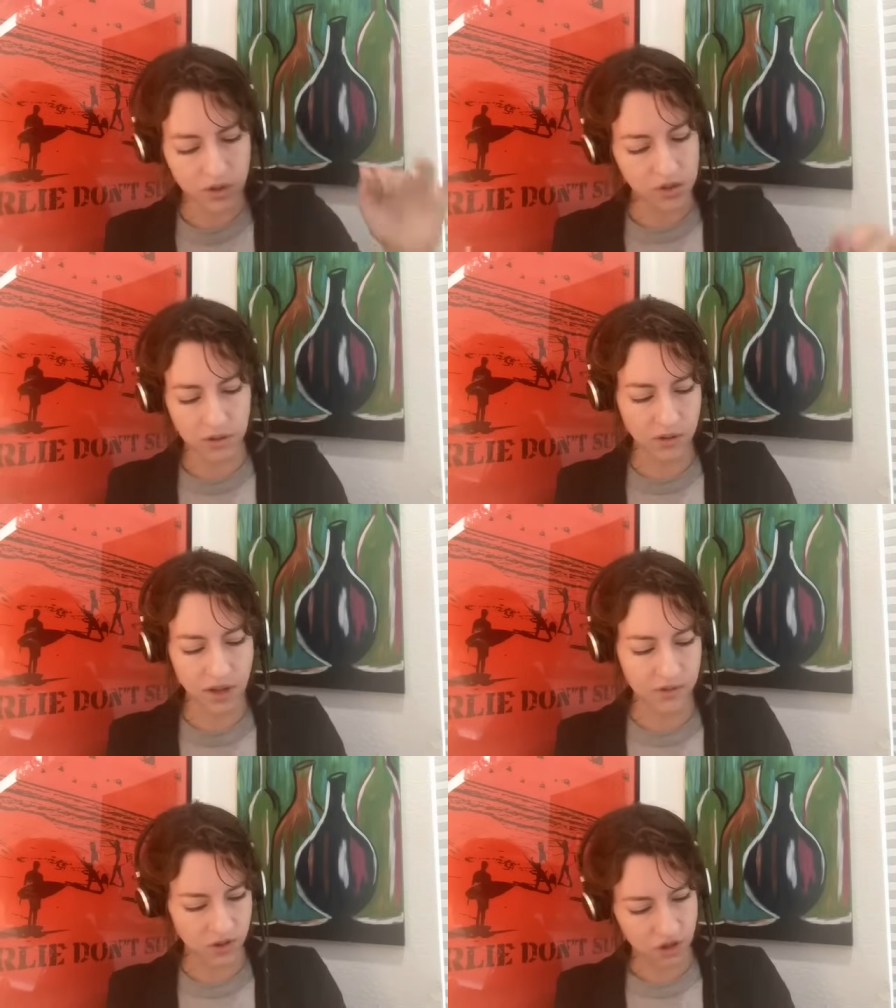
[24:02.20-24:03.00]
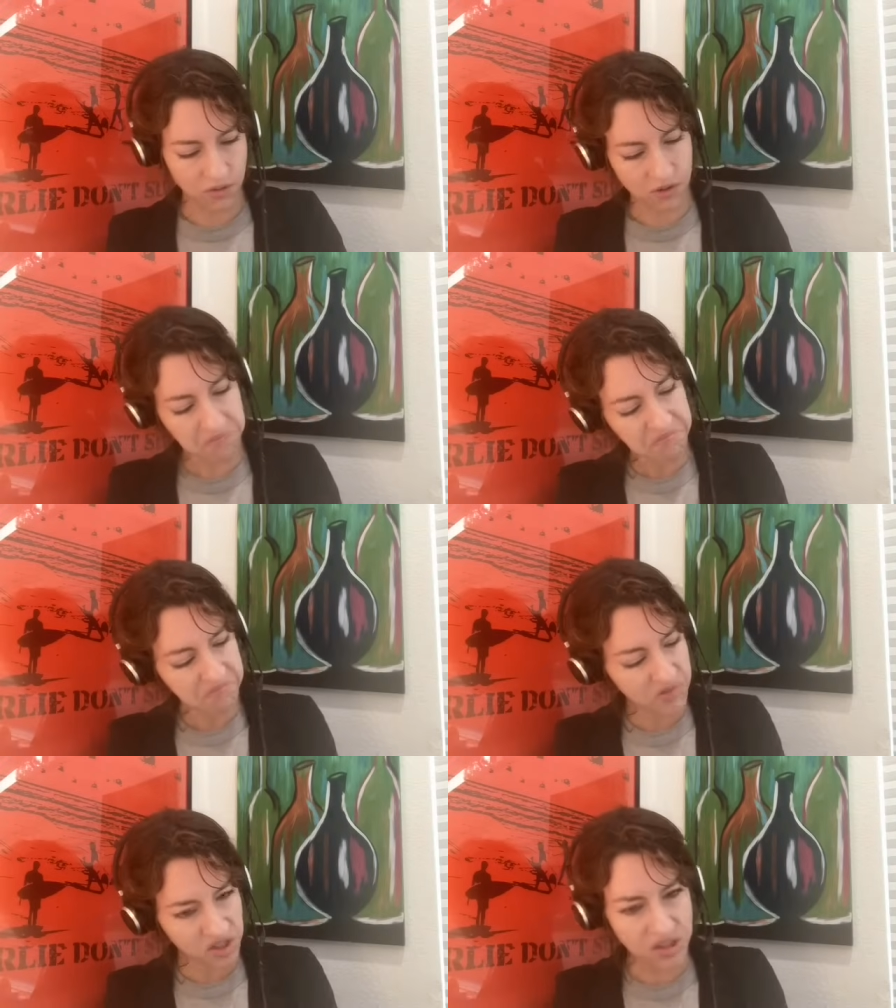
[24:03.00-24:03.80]
still don't have an issue, huh?
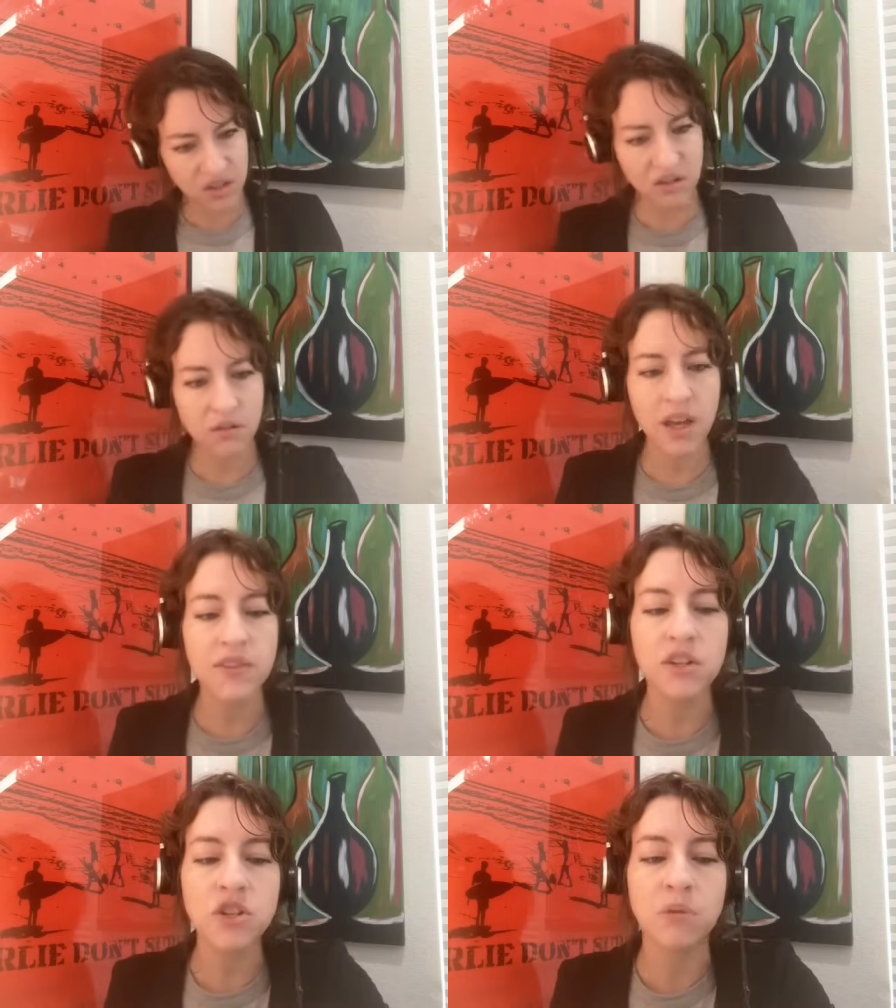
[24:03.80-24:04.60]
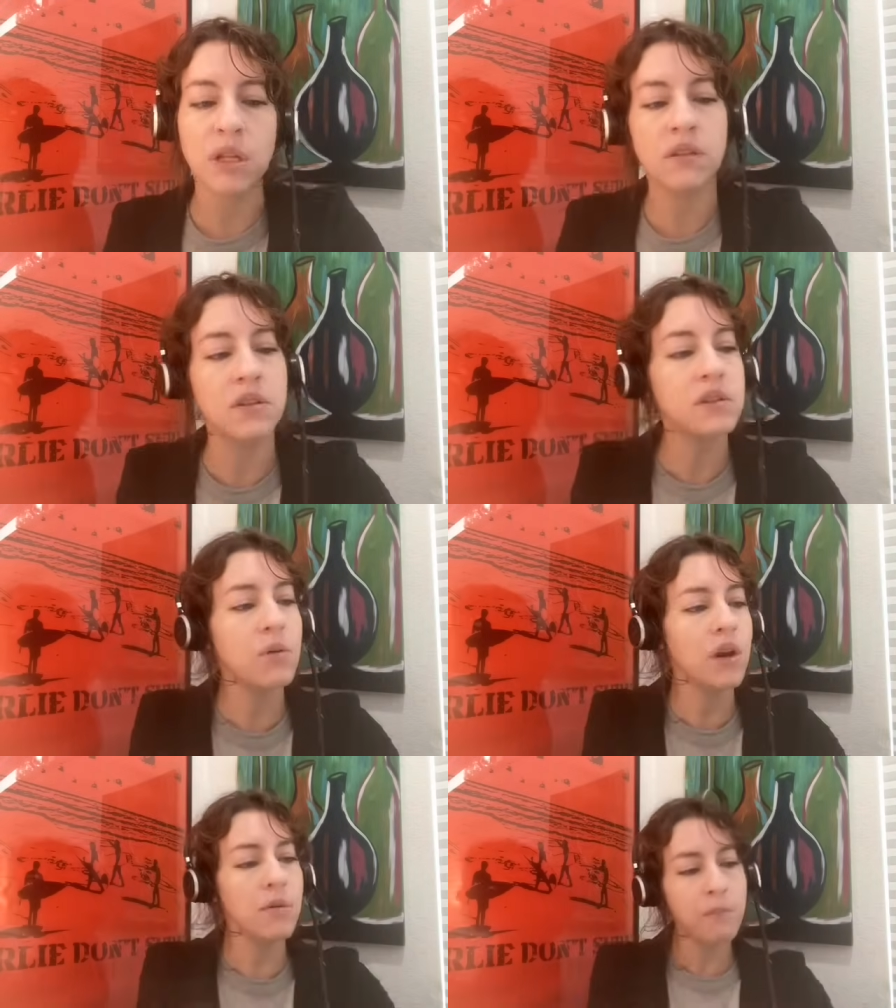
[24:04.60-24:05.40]
Still don't have an issue with any of this.
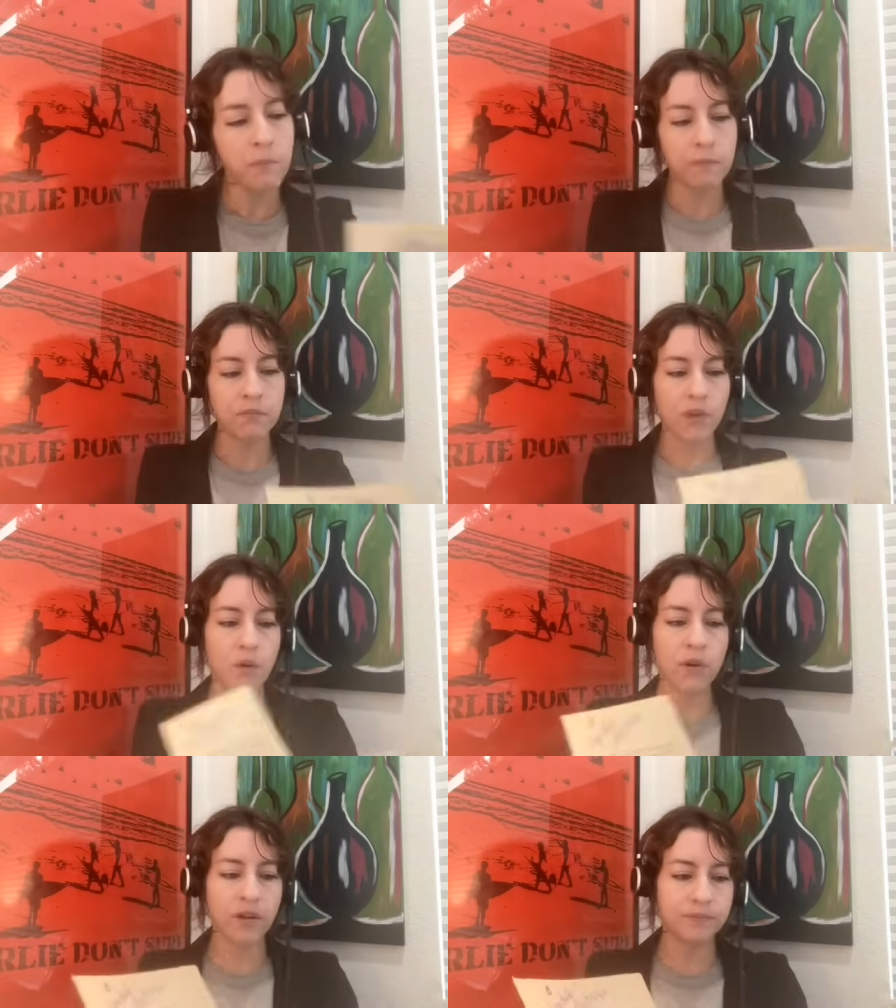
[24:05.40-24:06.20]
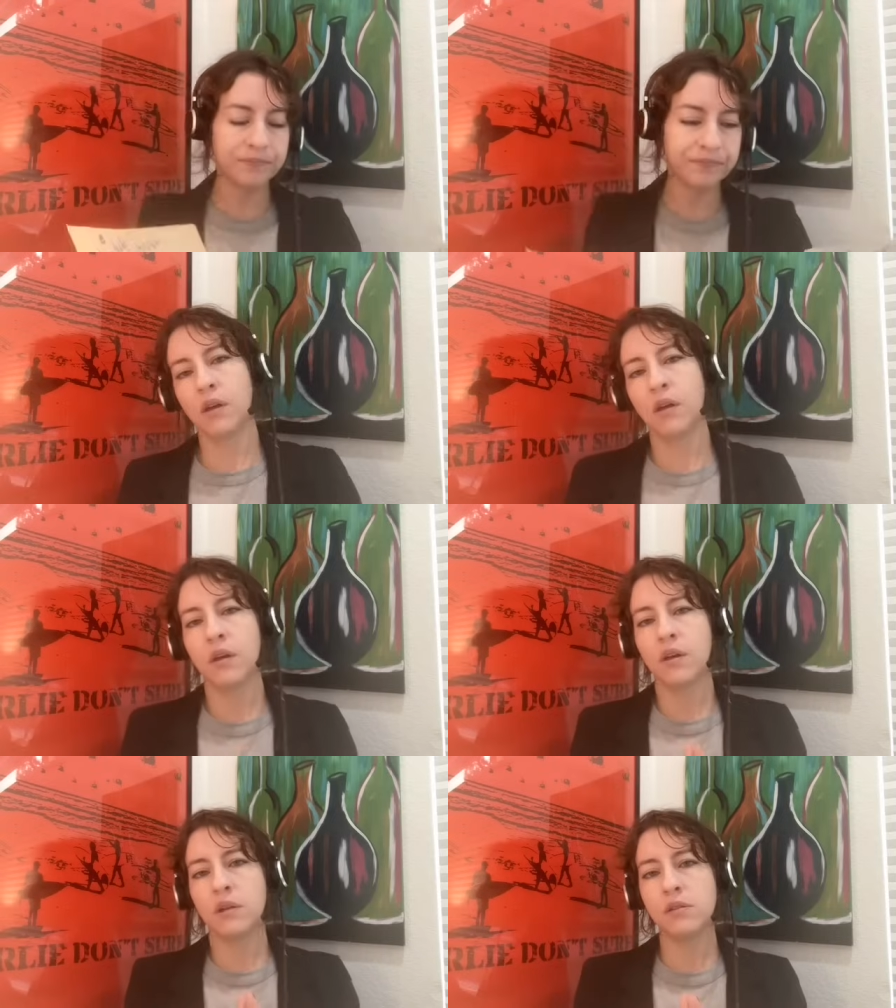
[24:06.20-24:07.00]
Okay, okay.
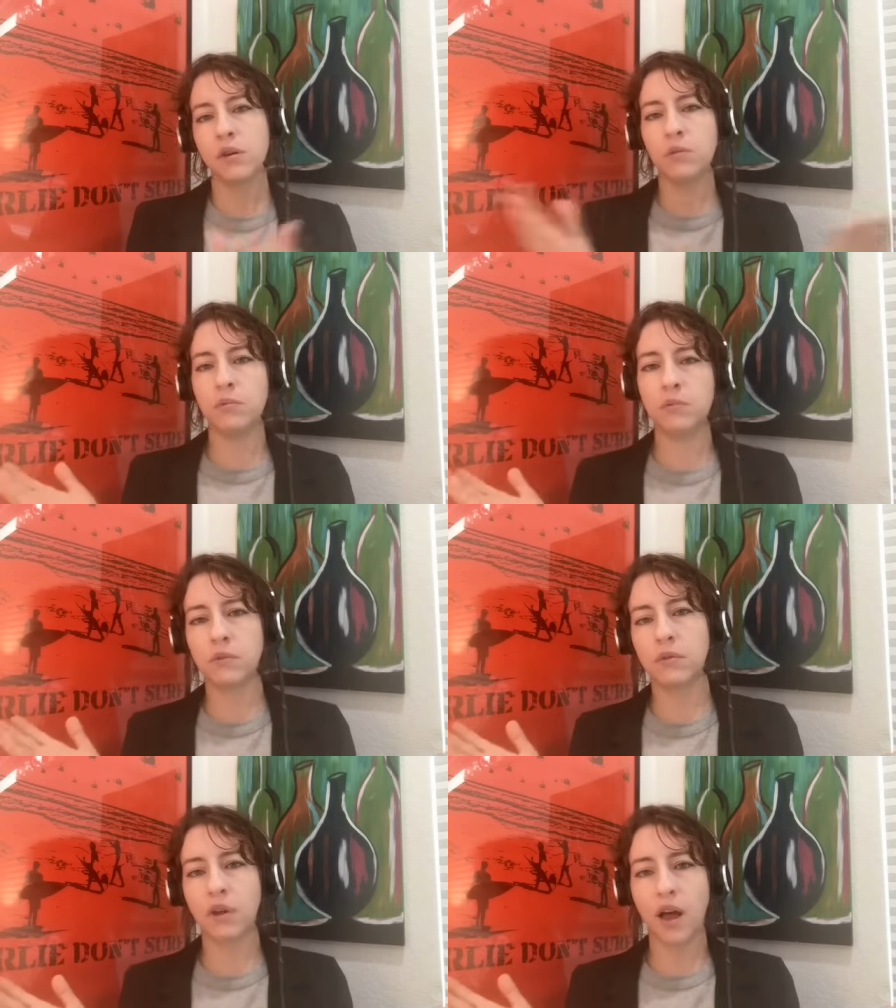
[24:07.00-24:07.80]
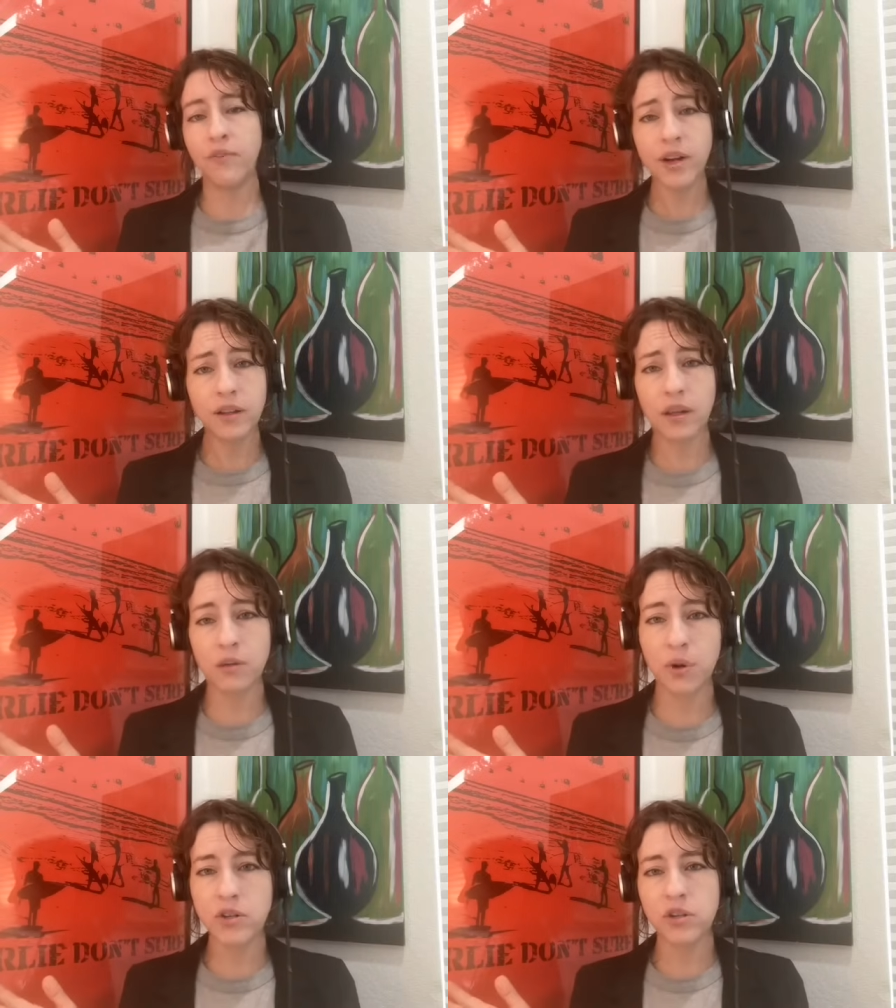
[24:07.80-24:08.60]
So, I've got a lot of
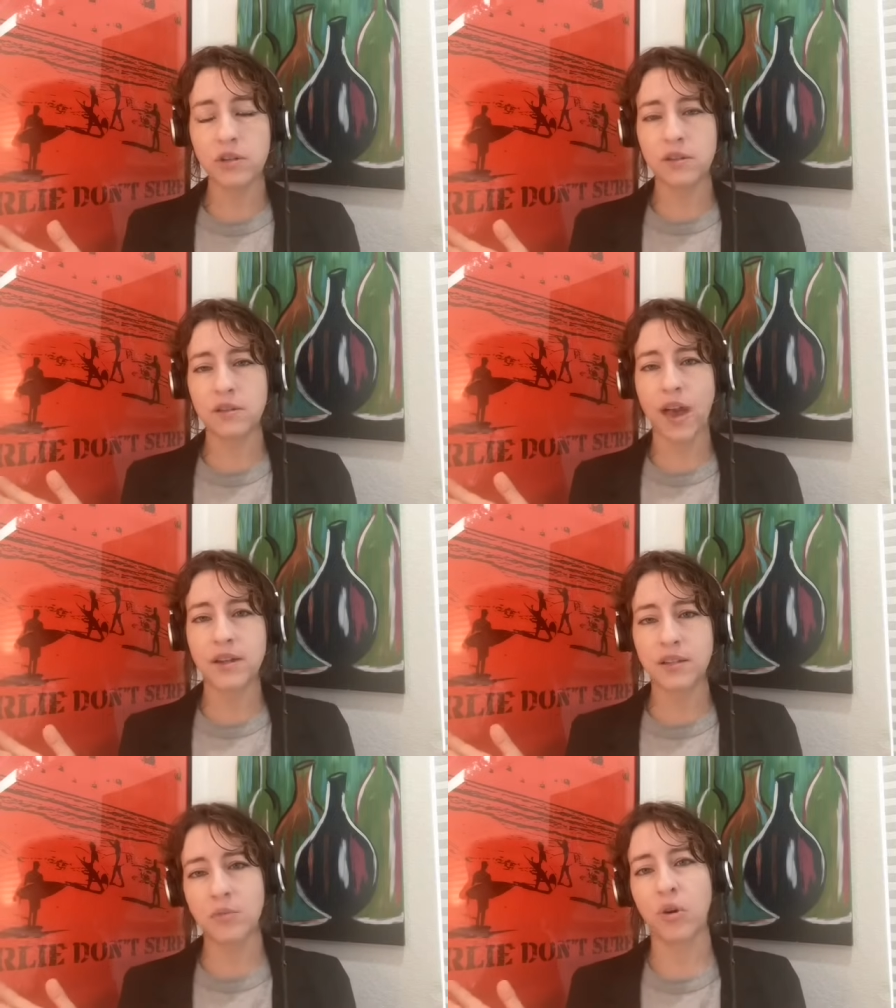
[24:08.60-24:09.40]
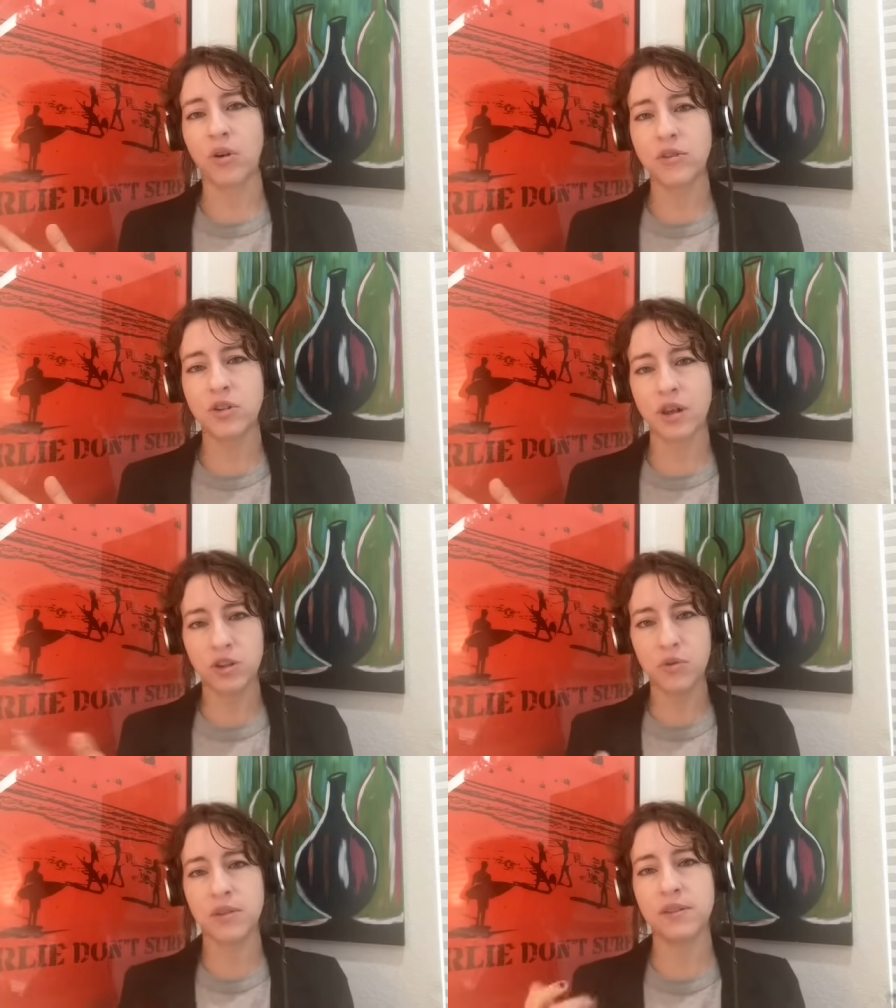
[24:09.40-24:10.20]
questions, Kat Tenbarge, as
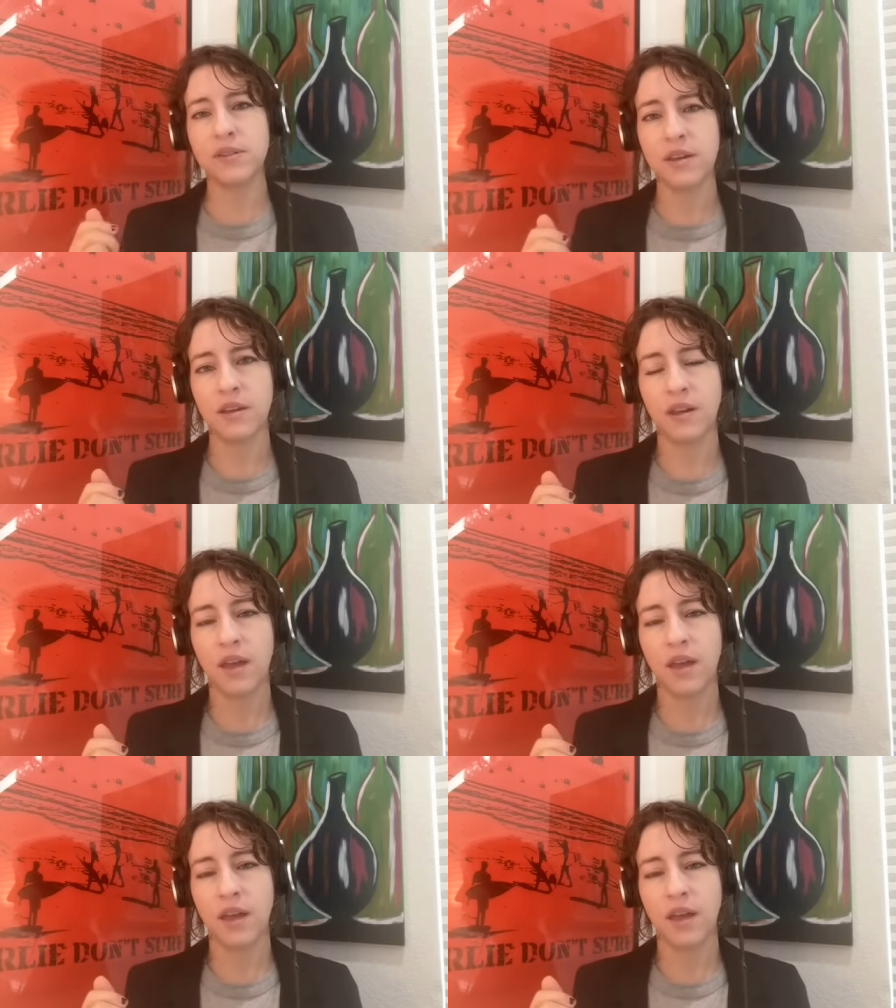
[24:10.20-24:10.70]
you can see.